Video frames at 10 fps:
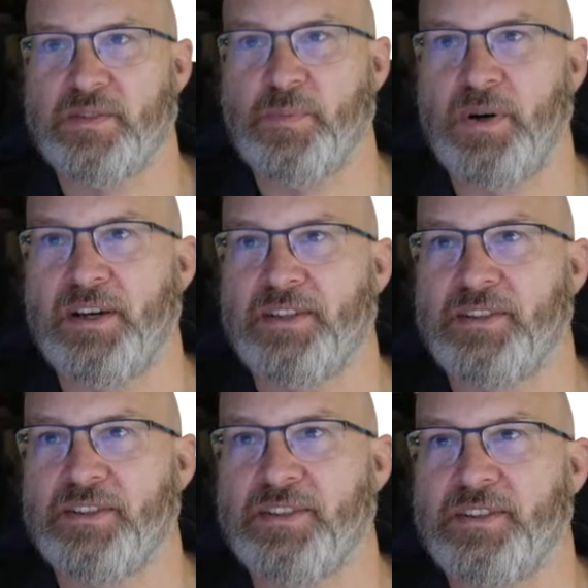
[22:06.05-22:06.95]

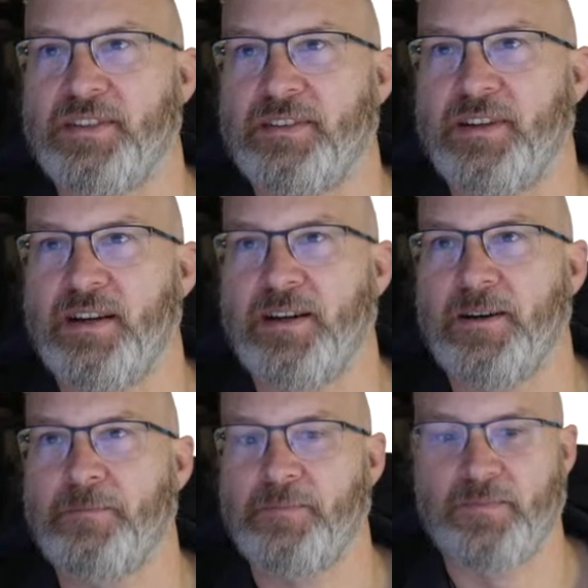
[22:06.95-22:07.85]
Python
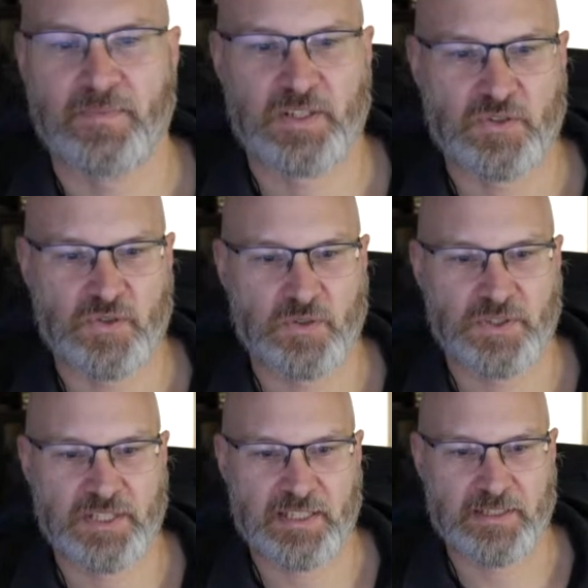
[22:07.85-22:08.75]
control
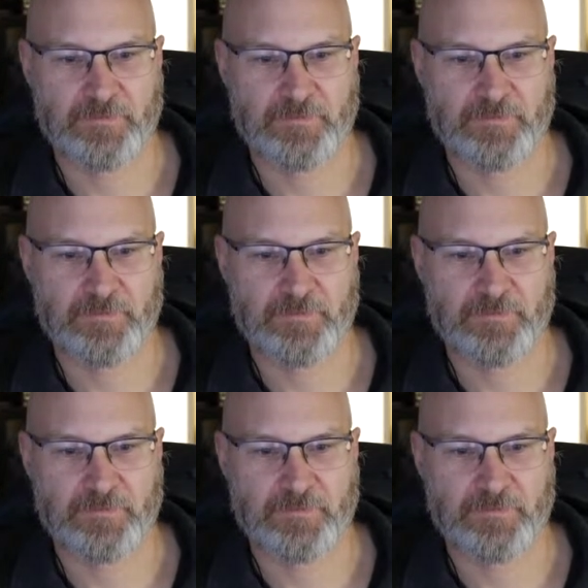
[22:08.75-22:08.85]
thingy.